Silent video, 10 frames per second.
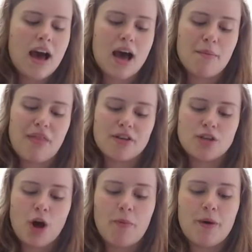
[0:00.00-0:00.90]
And the
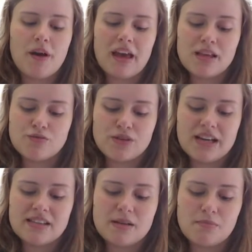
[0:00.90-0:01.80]
topper is
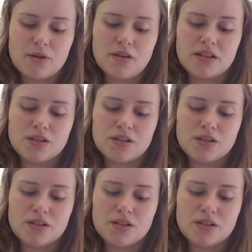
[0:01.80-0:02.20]
really simple.